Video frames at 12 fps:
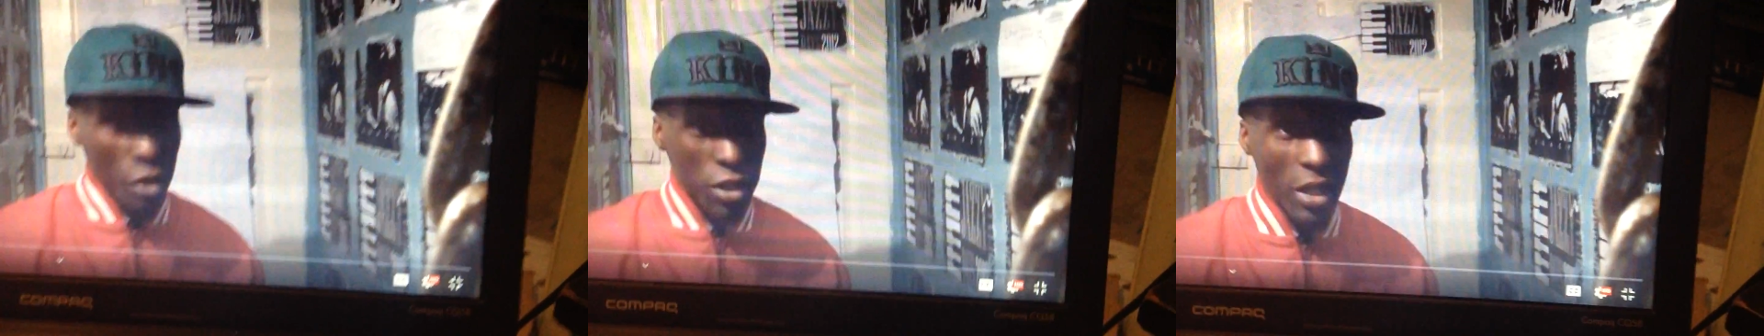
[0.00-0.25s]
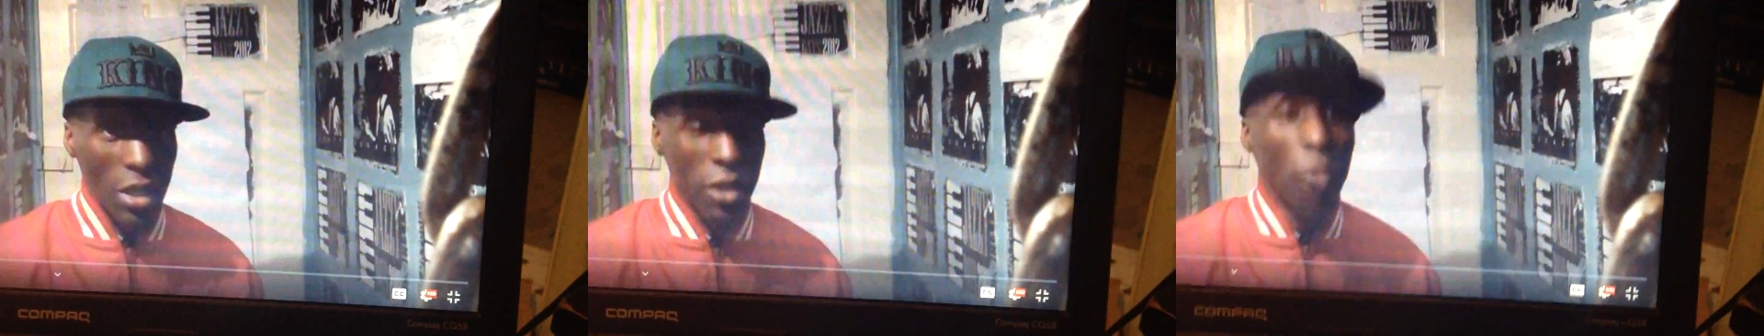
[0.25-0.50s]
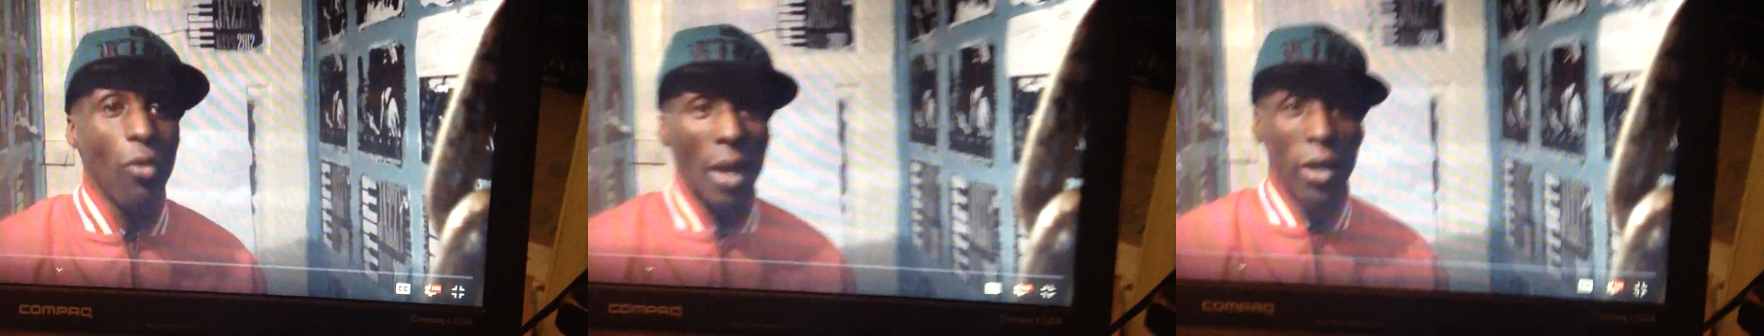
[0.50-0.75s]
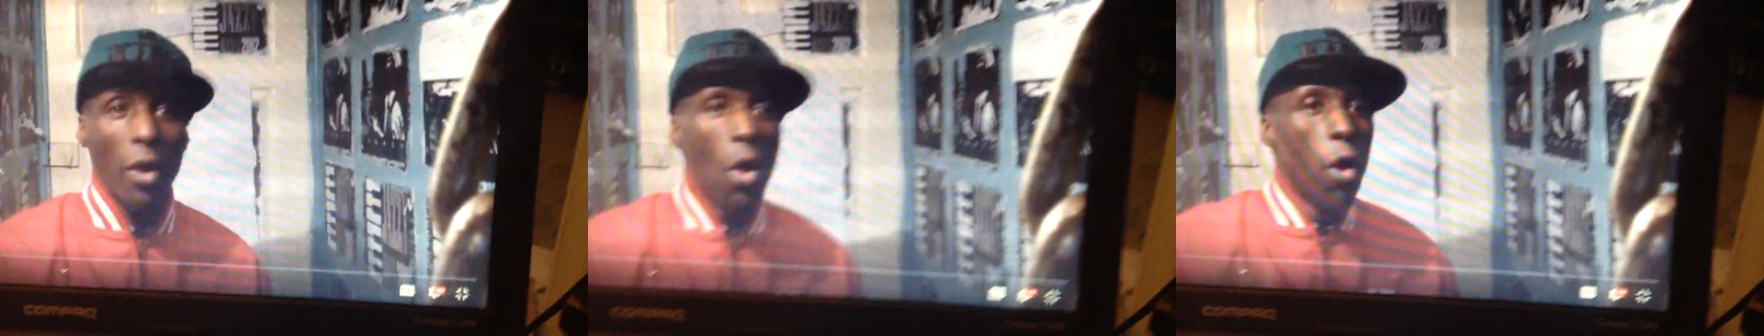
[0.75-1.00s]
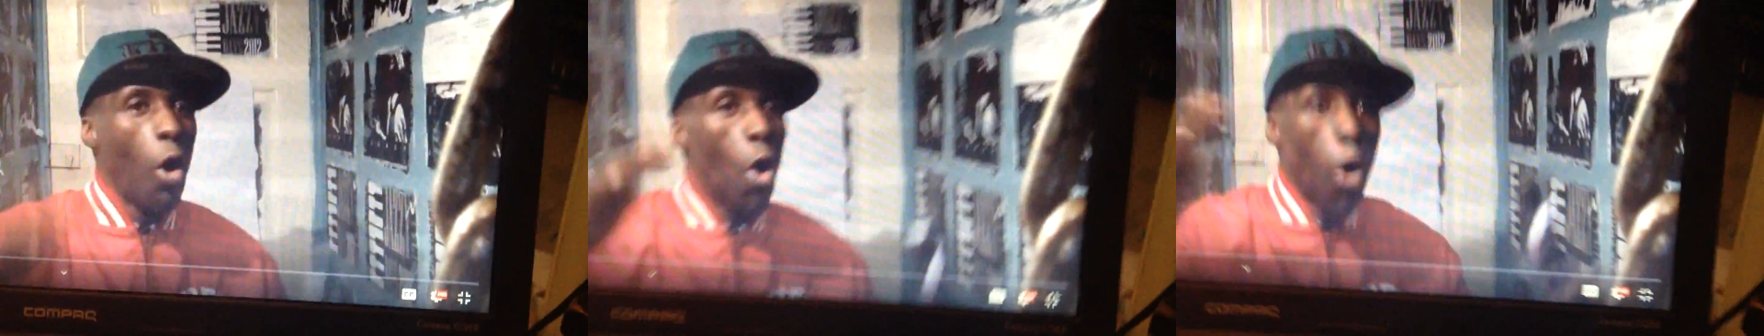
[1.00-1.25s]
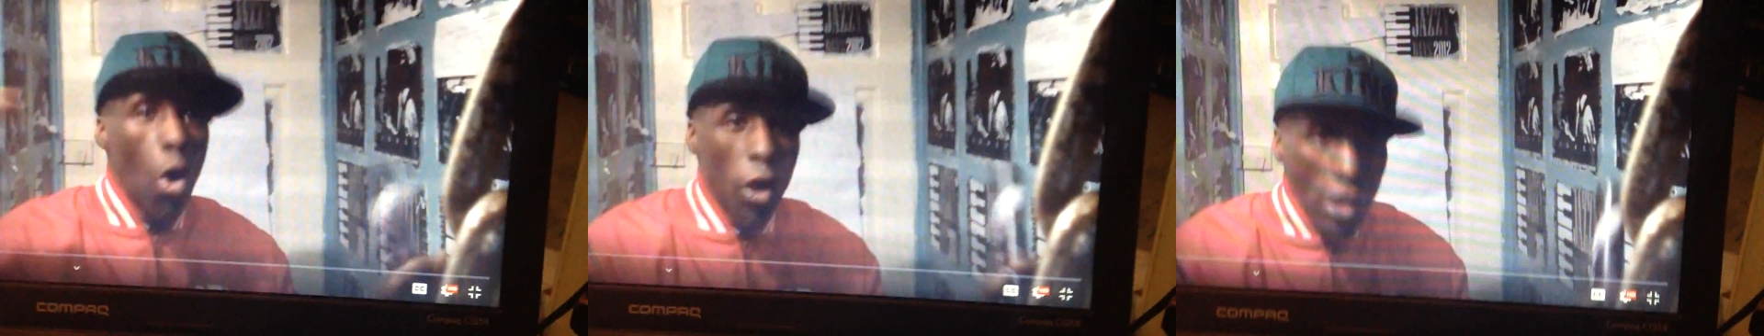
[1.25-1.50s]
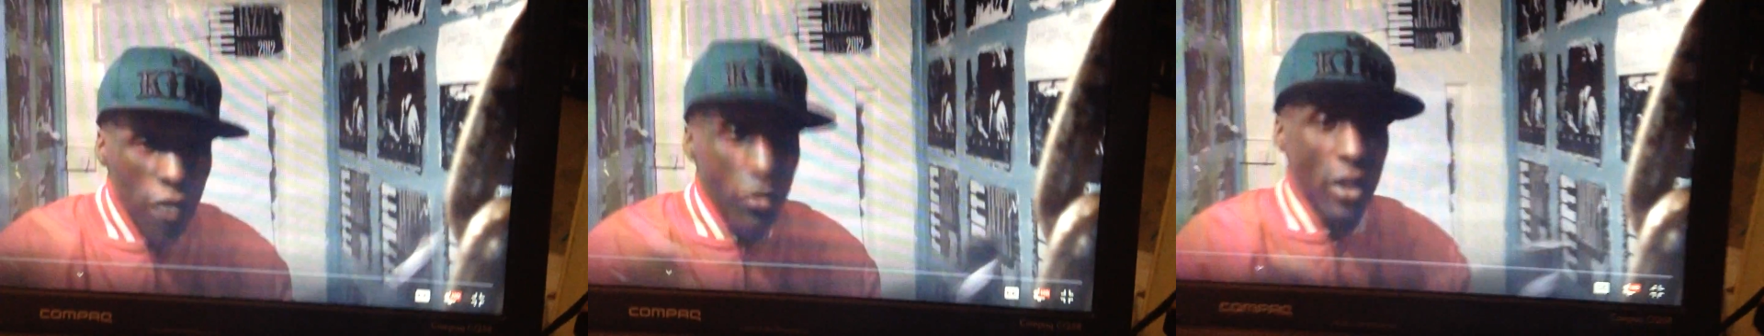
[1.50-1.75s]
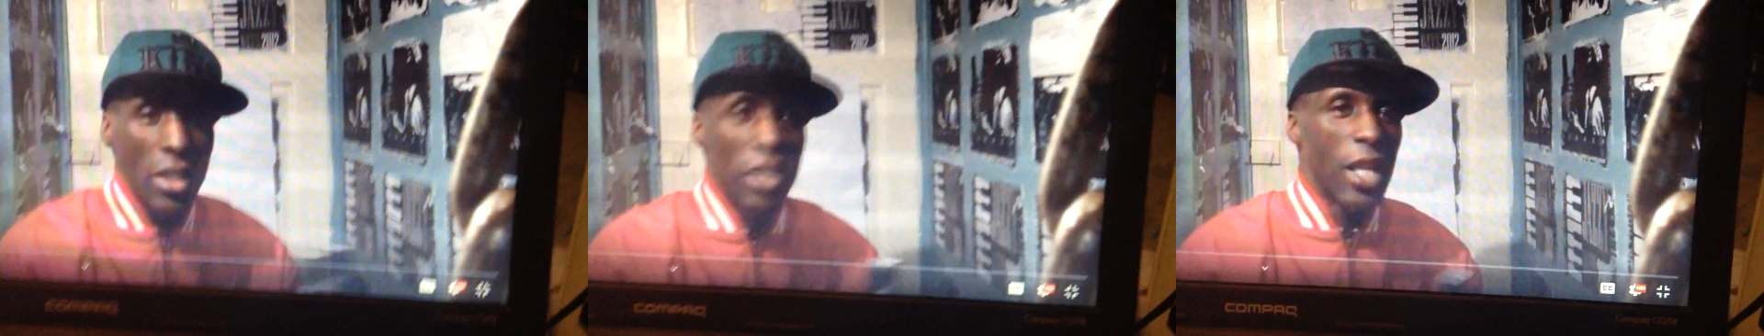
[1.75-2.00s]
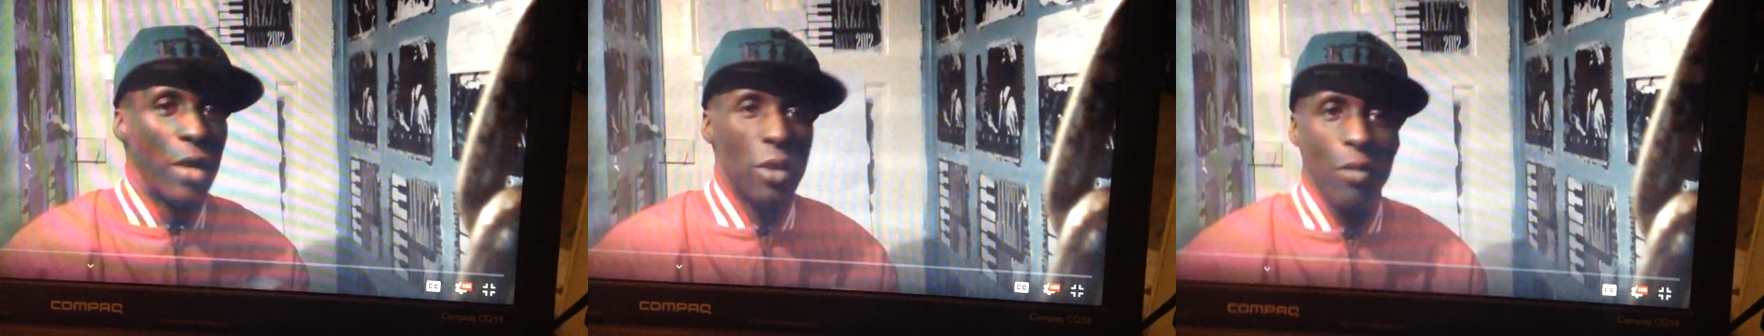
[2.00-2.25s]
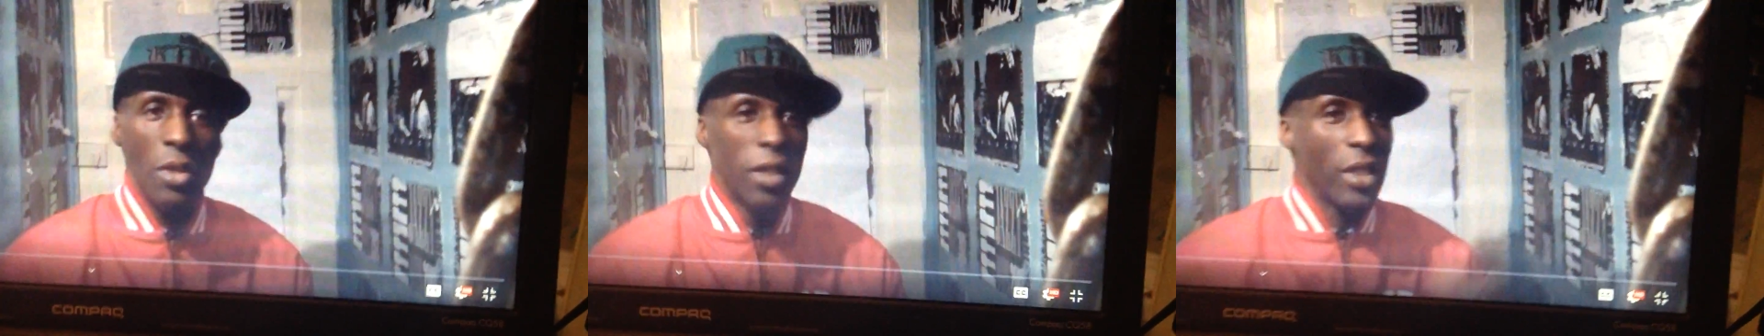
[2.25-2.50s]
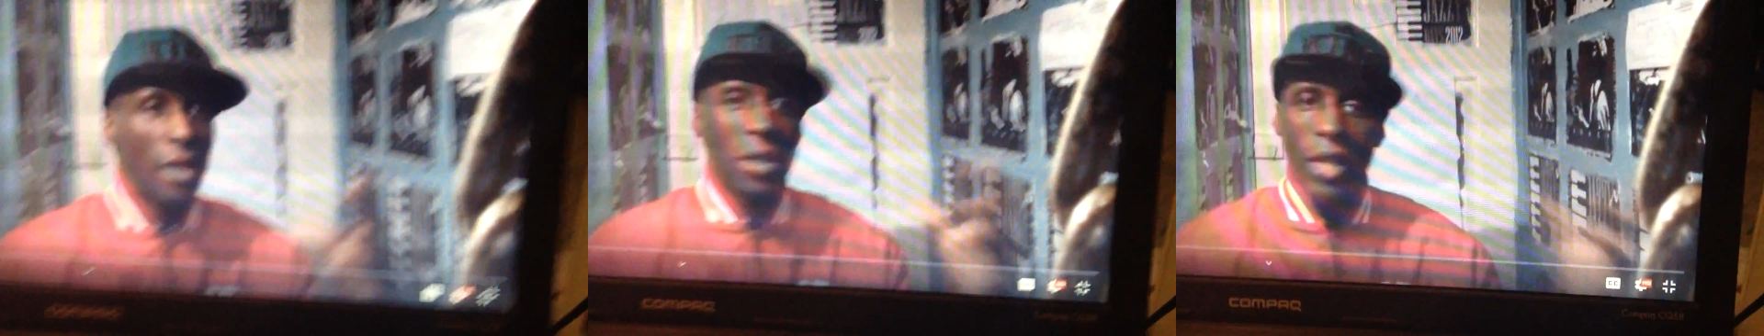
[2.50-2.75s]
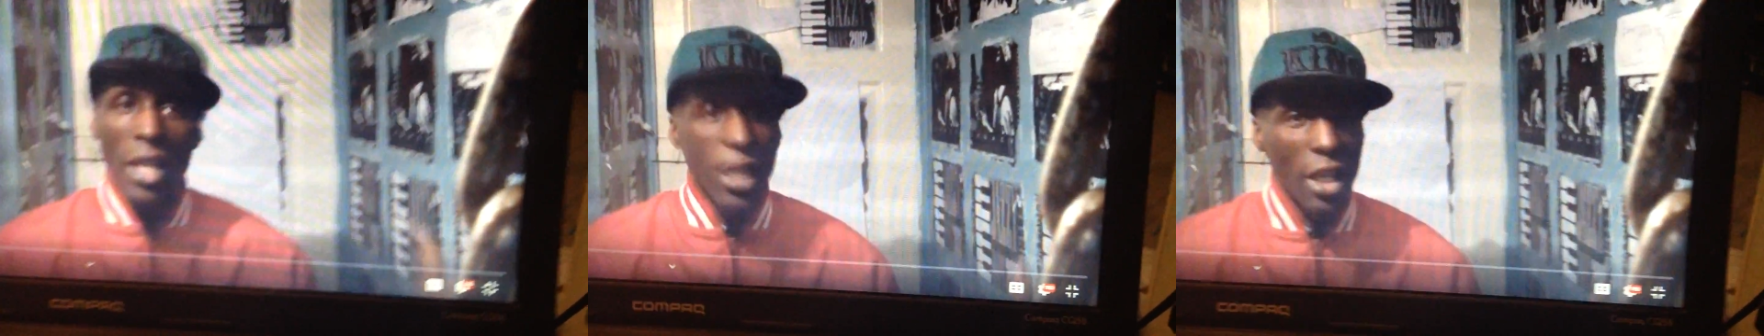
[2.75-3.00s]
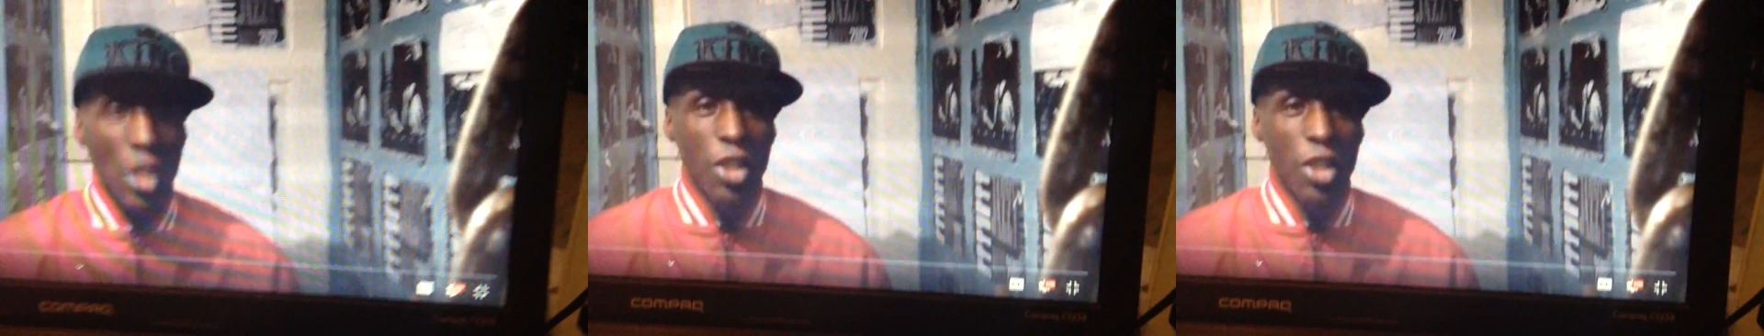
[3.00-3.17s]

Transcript: But that's the way I learned to write. Write it out